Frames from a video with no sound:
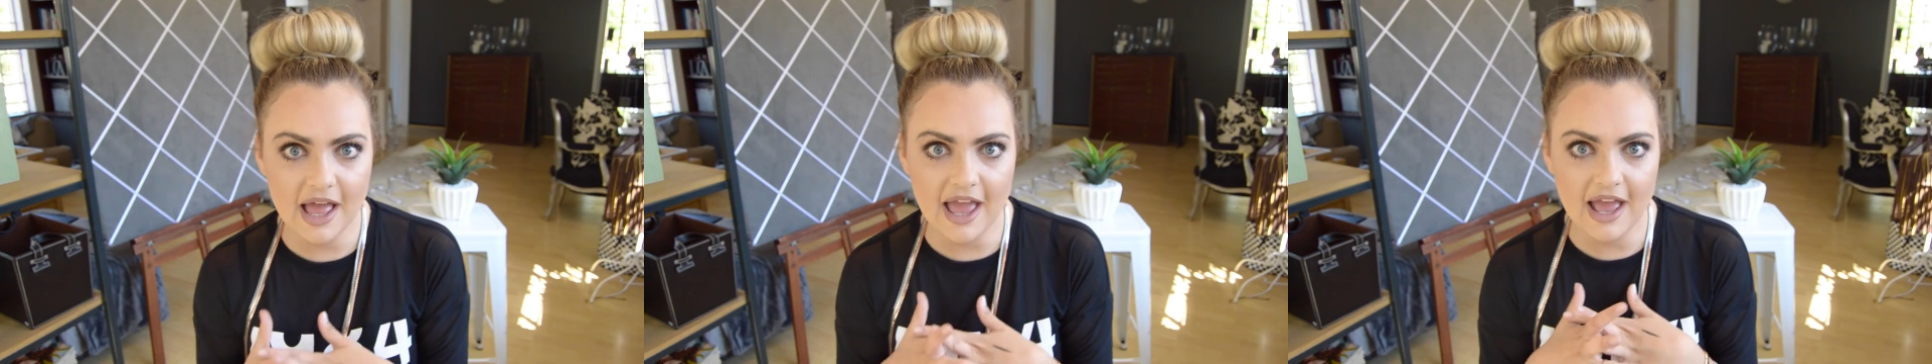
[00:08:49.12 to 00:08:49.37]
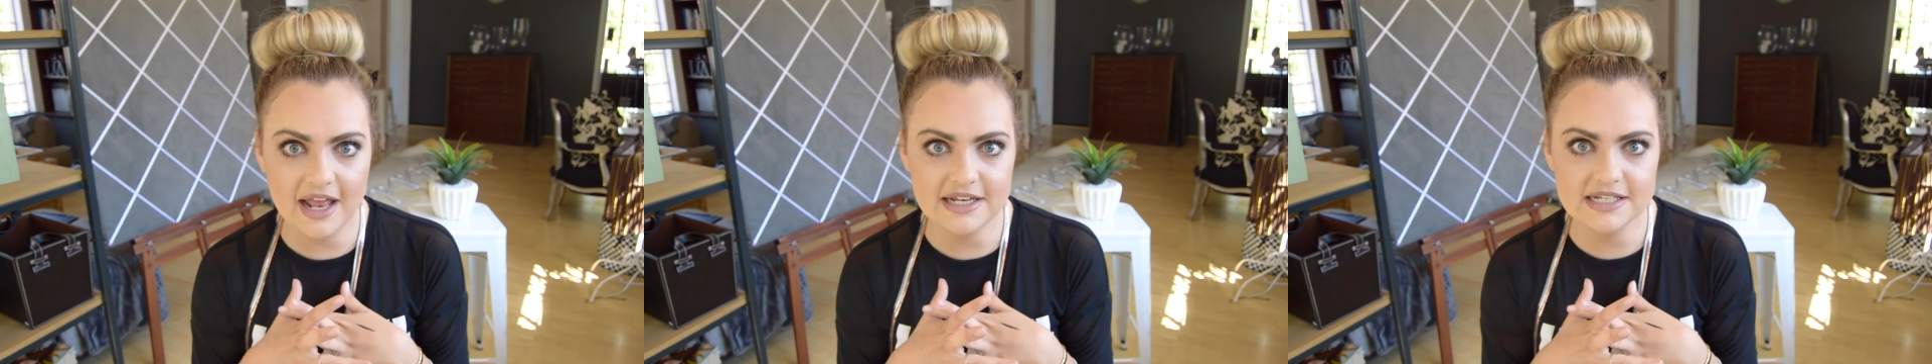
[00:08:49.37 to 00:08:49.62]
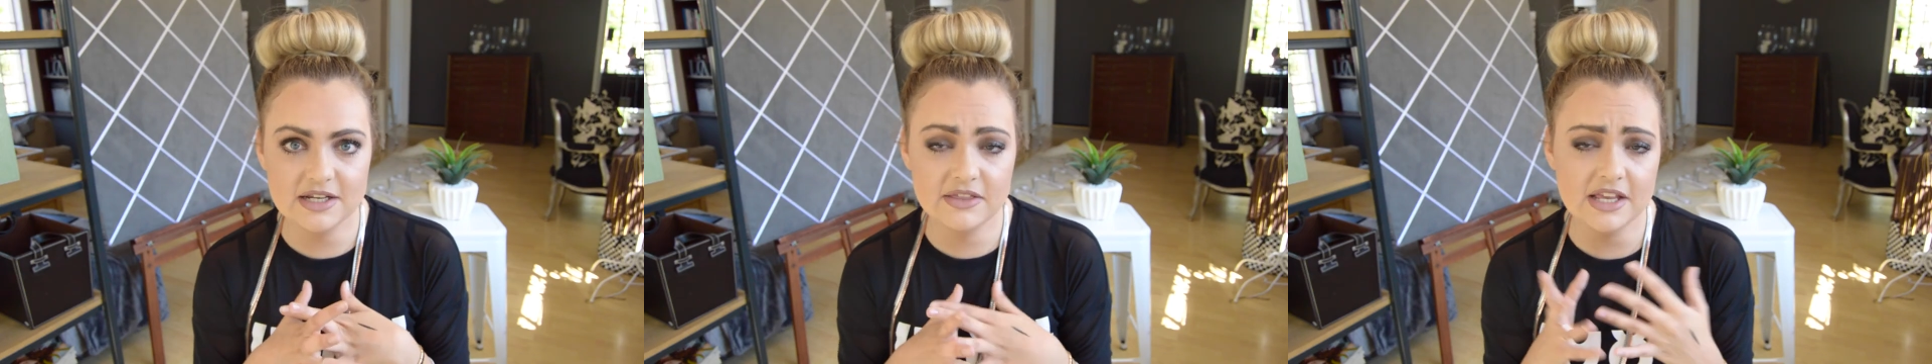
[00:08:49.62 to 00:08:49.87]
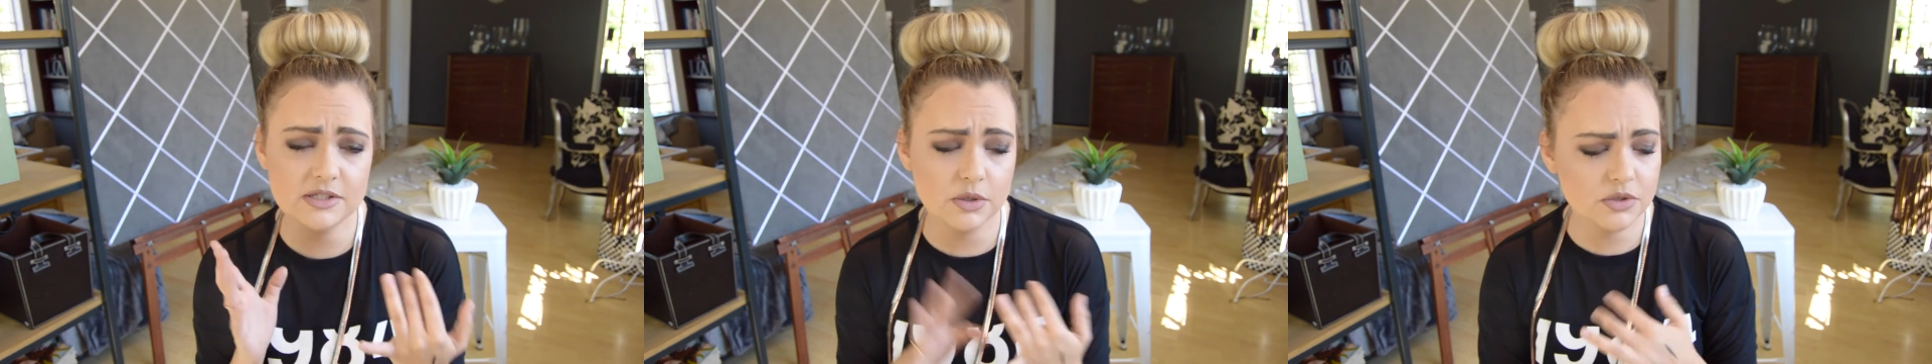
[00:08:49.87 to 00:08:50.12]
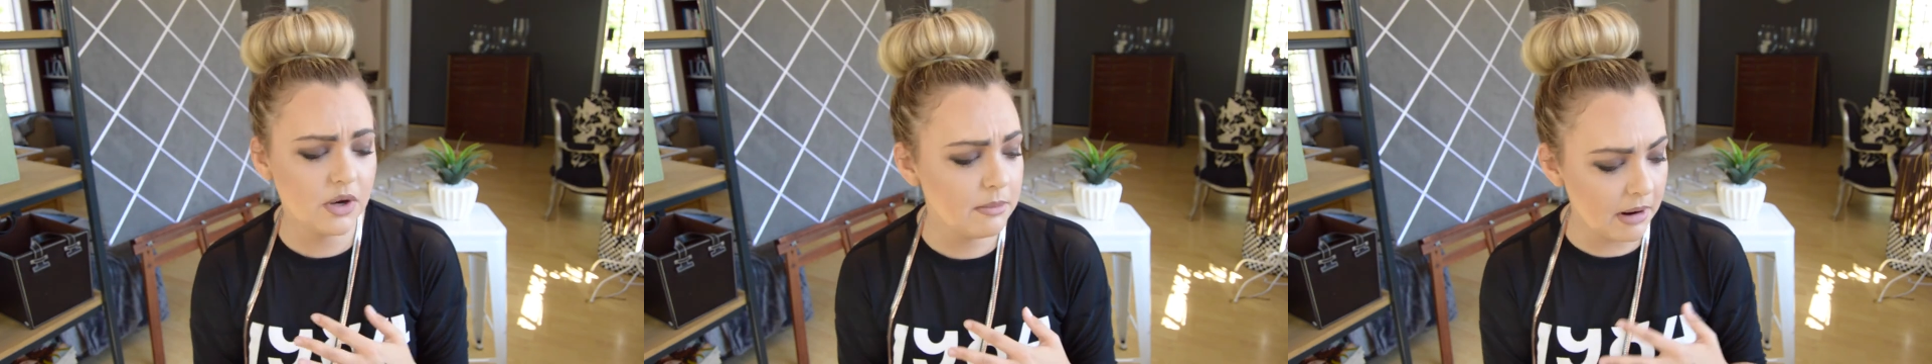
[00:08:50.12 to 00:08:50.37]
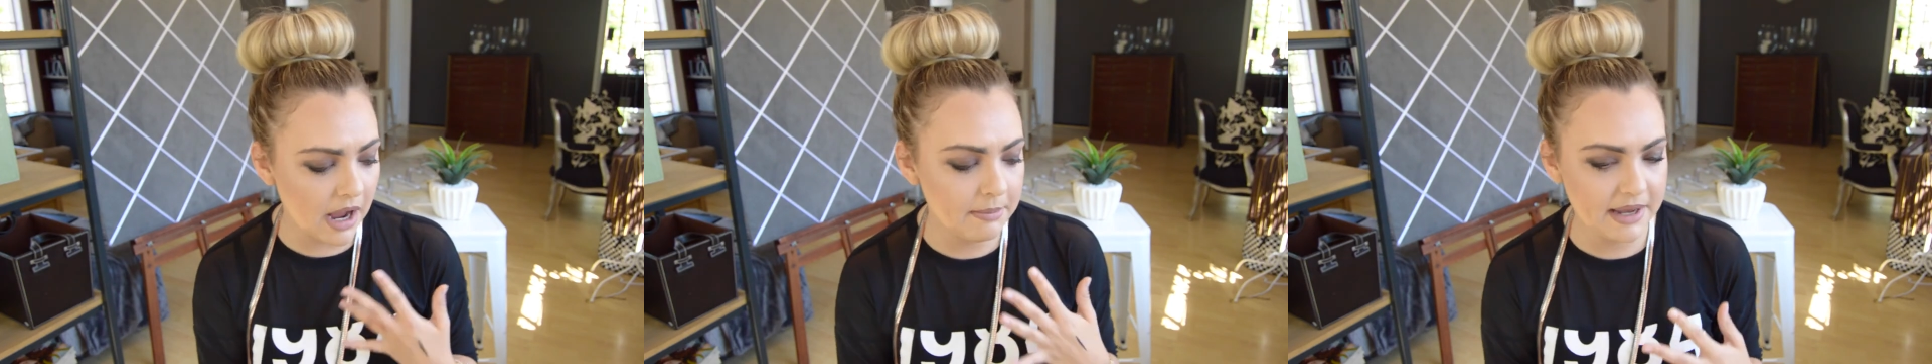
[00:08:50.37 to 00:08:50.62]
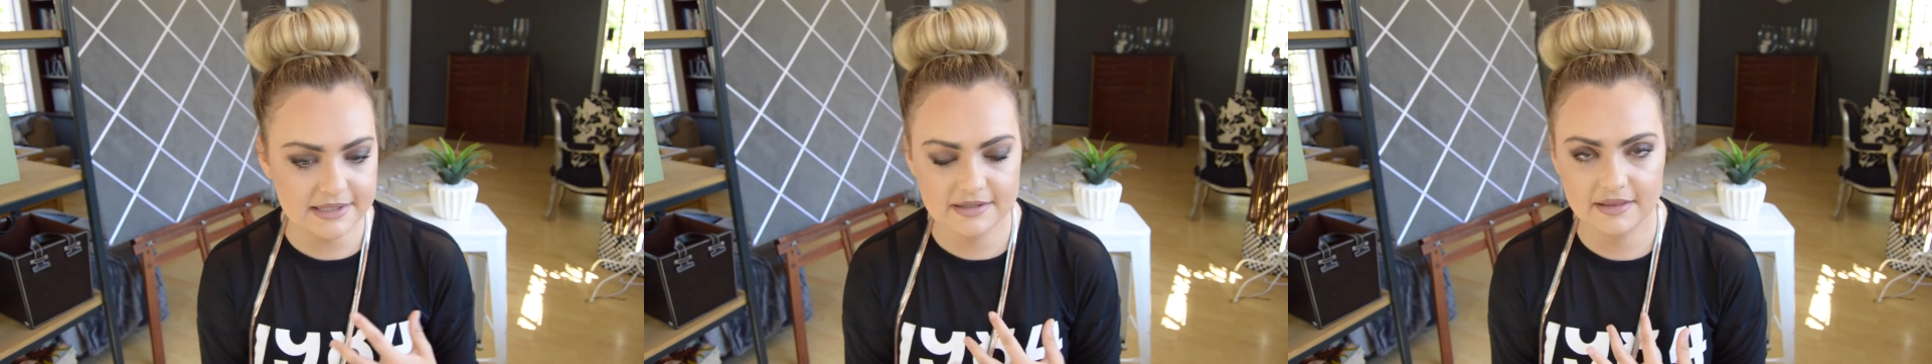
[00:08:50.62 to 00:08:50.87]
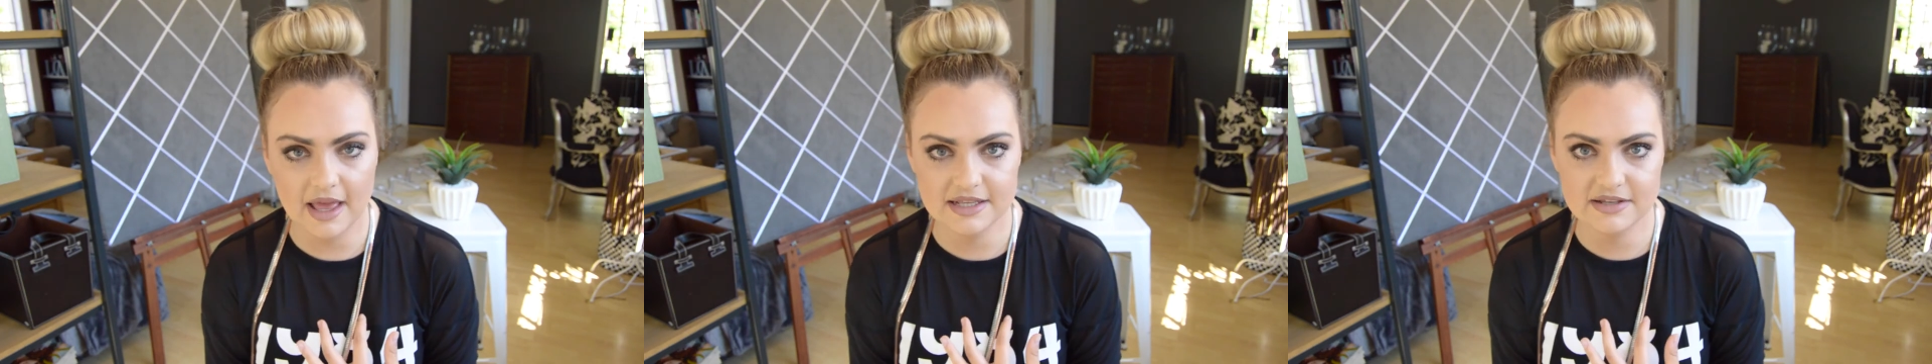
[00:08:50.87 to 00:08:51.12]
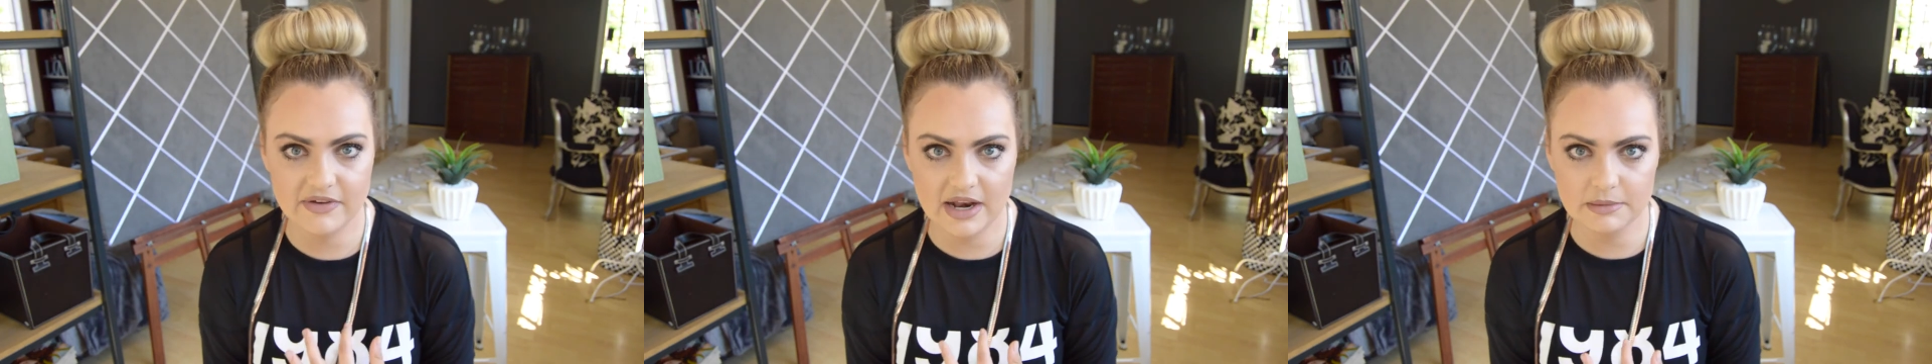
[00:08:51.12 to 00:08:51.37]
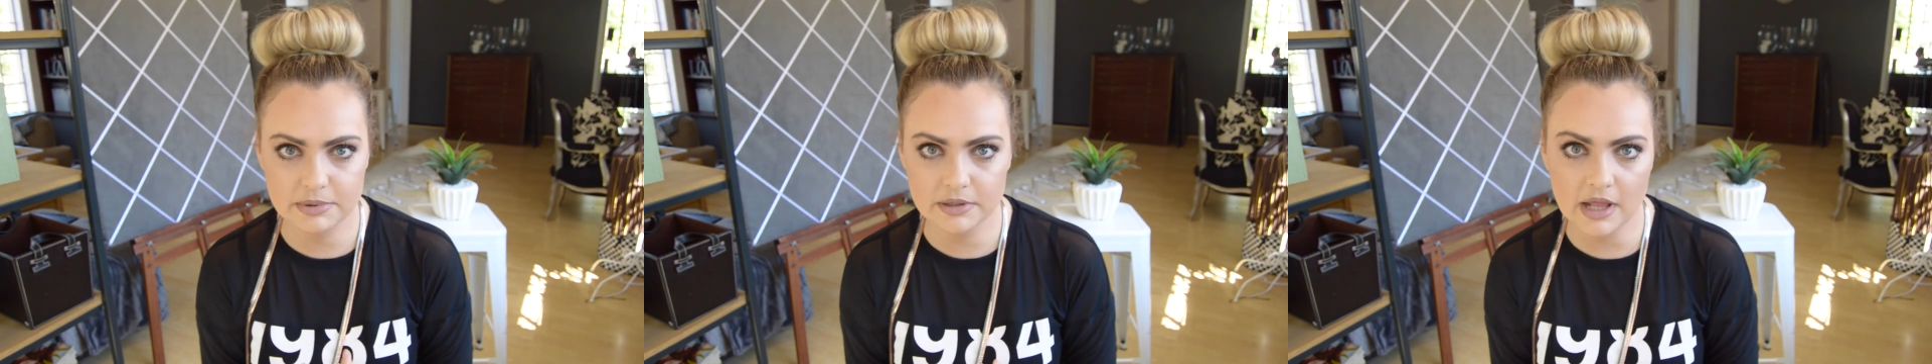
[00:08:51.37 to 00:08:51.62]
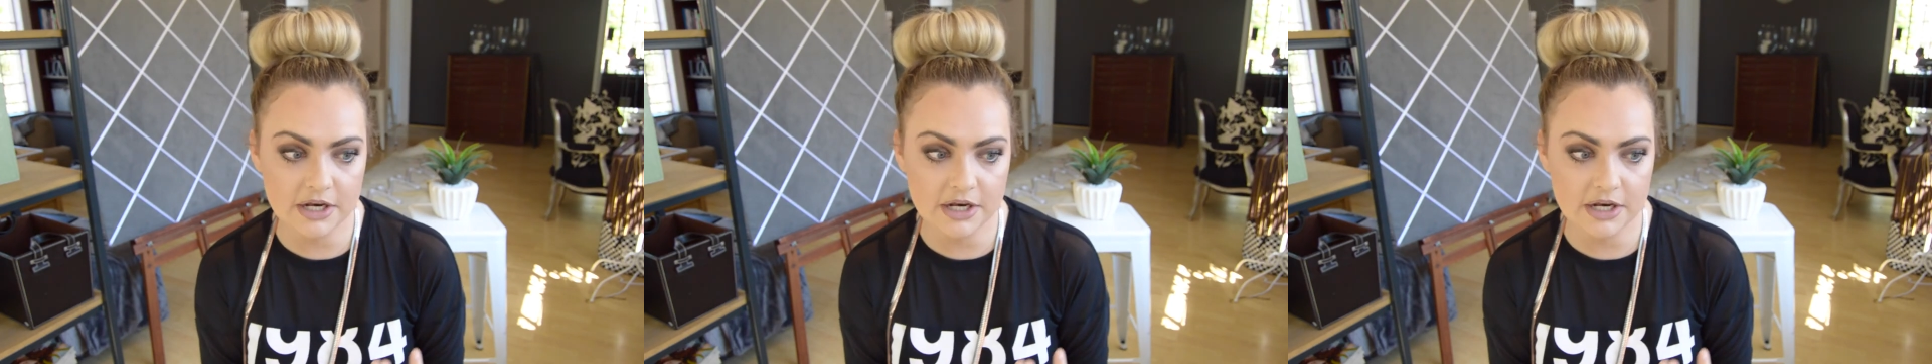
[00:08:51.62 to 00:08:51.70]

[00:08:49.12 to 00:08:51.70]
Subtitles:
and there's also a brow pencil that's available.